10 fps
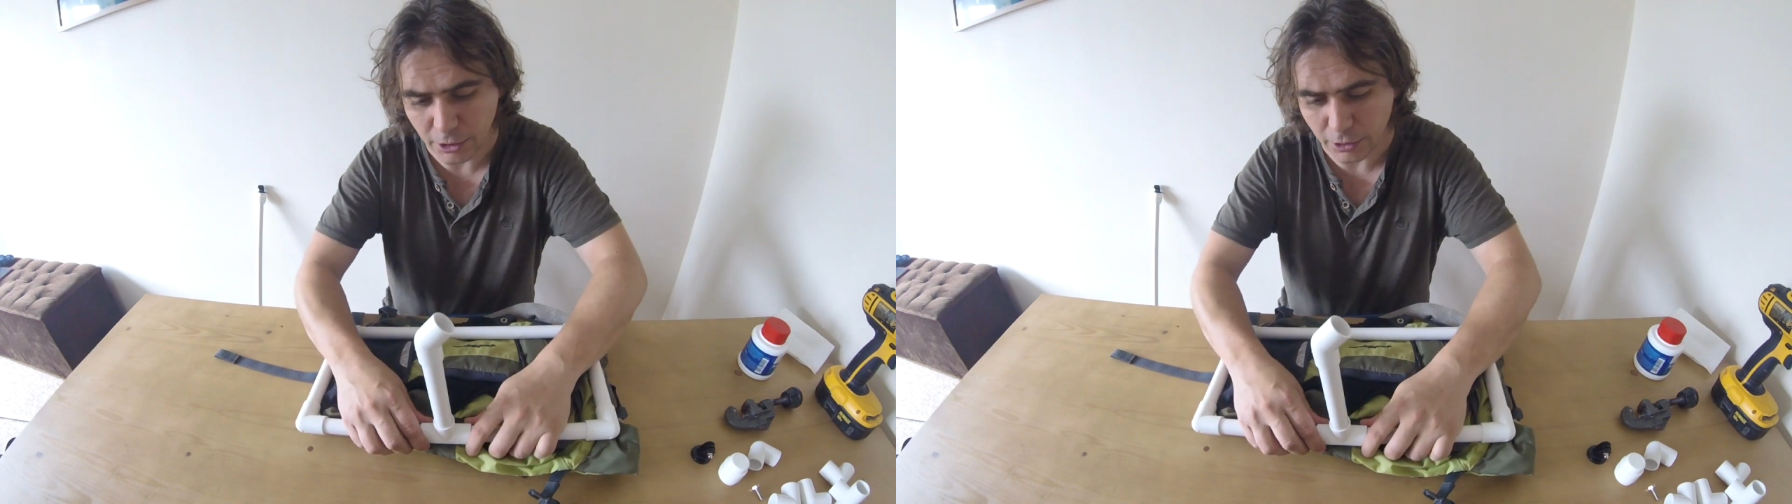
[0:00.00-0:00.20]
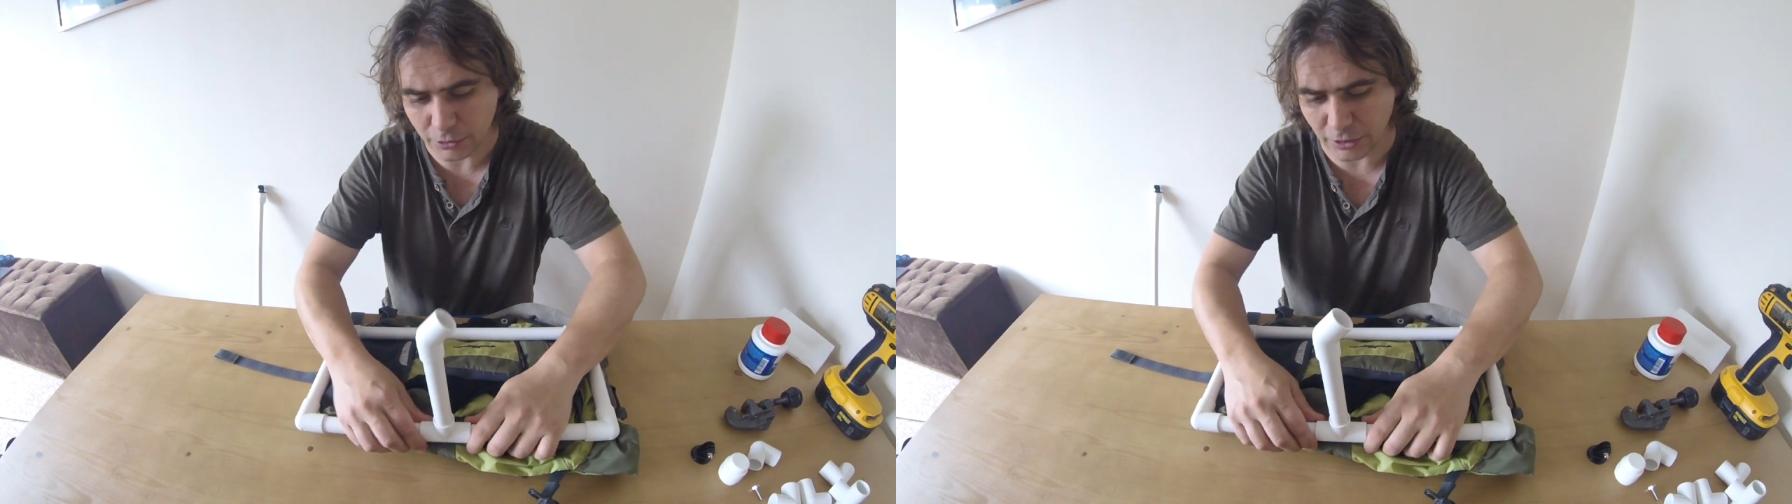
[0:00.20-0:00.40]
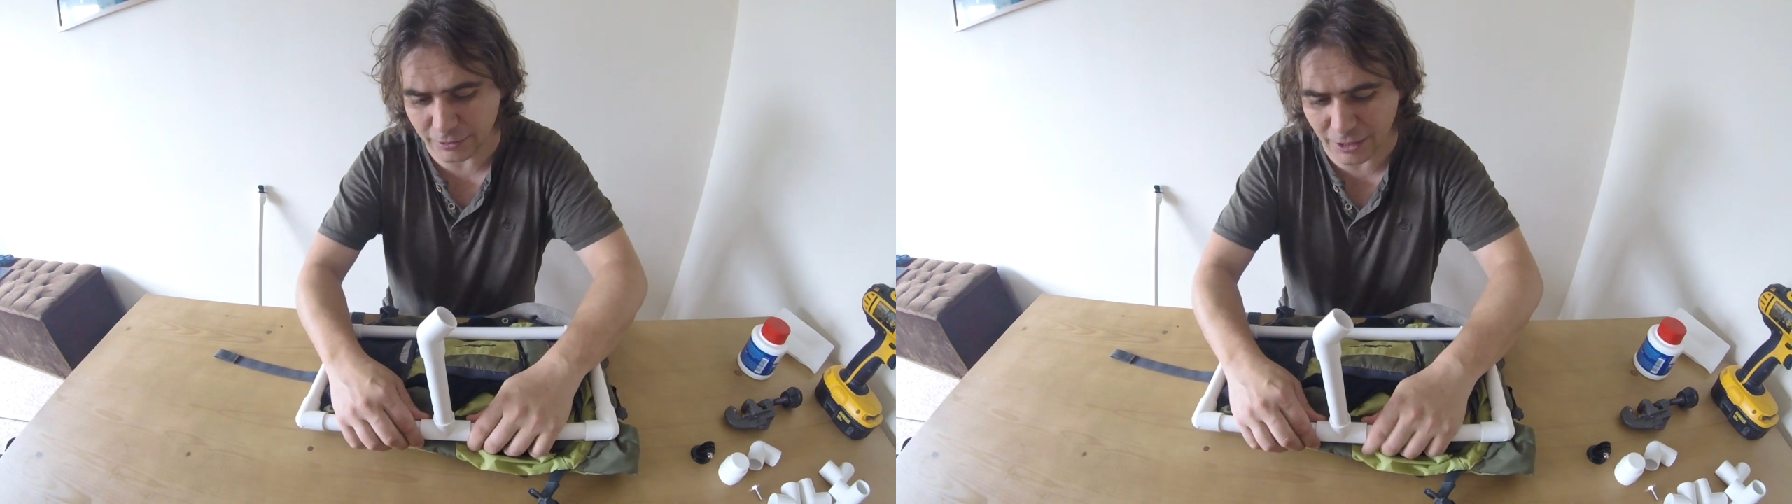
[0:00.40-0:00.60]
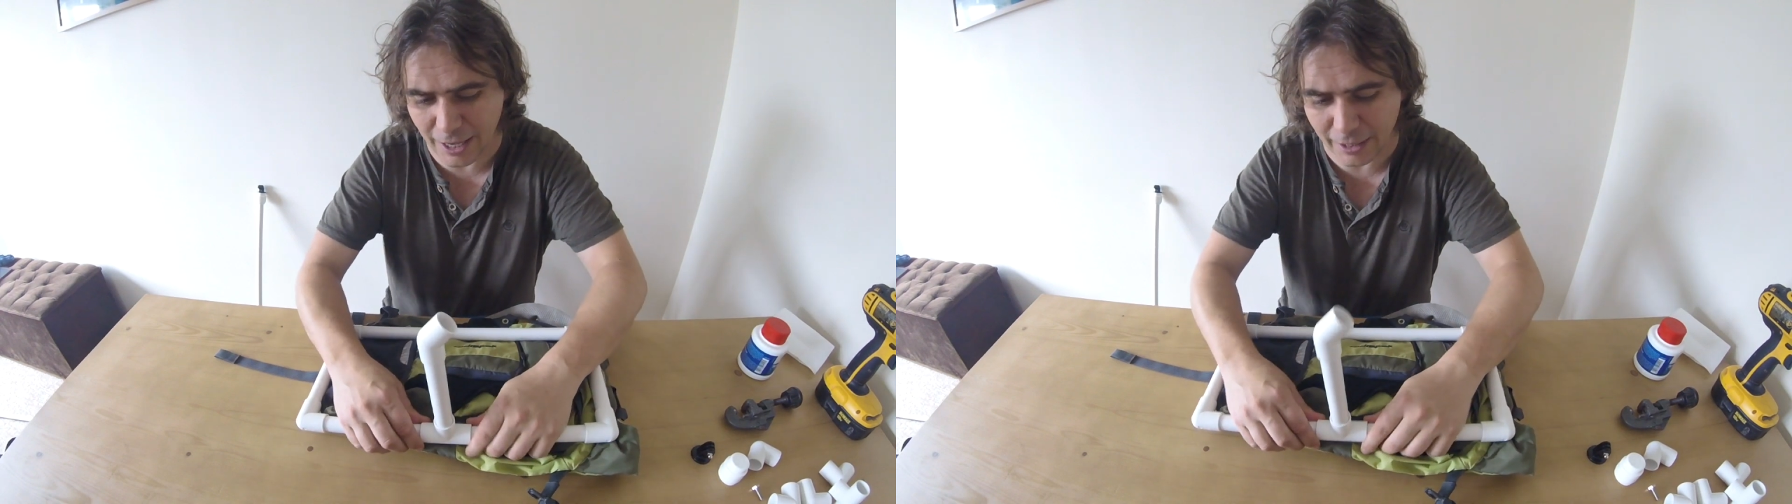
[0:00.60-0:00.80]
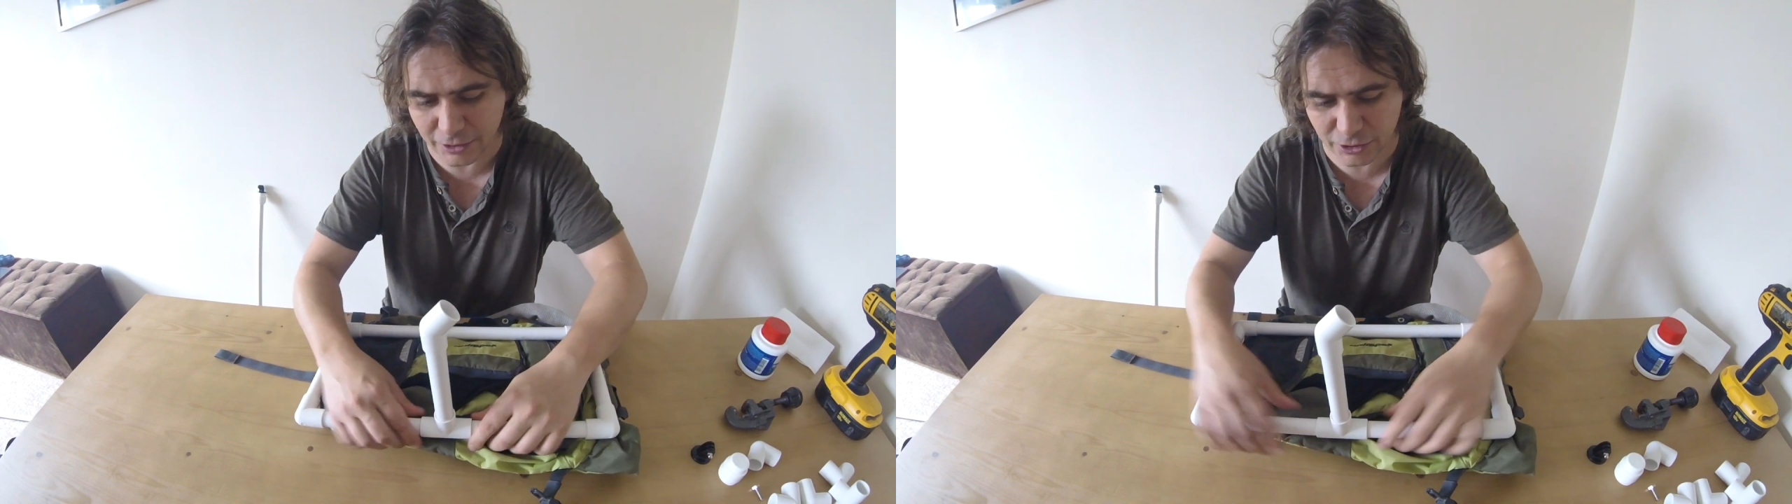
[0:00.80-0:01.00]
because I had to
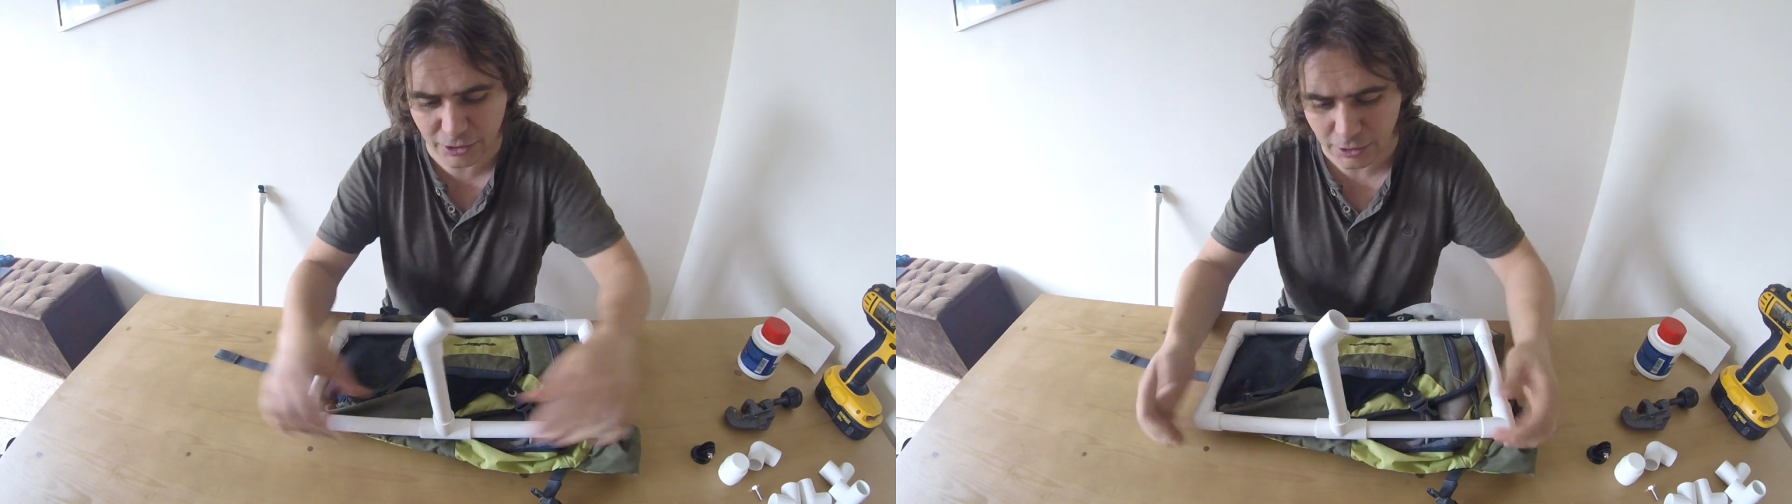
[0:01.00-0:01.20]
guess